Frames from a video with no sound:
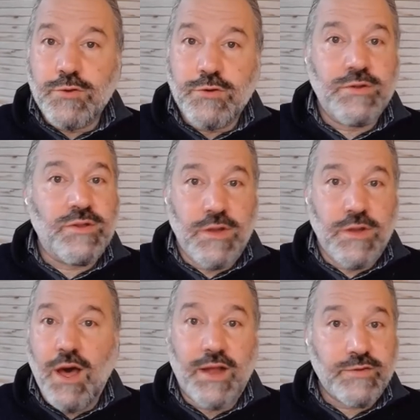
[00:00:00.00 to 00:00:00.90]
could
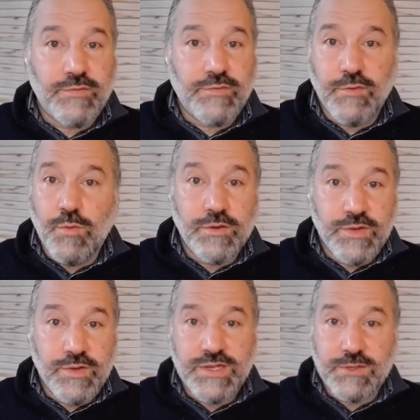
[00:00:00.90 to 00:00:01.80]
not, for
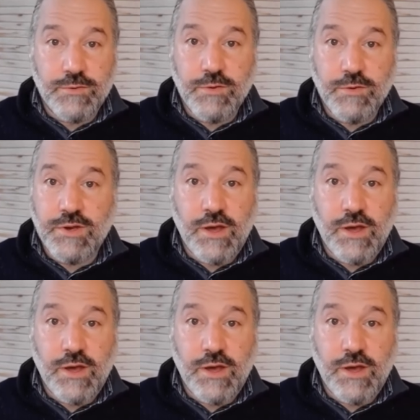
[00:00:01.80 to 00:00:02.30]
one reason or